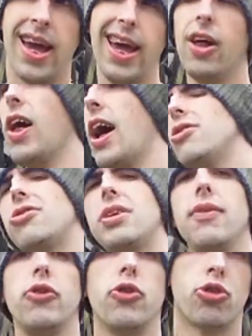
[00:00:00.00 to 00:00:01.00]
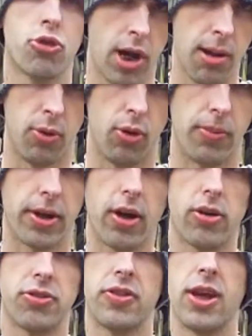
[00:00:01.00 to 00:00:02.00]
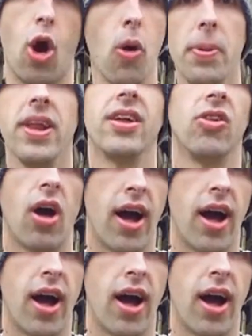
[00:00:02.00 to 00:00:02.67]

Hell, I'll save you the trouble because the opening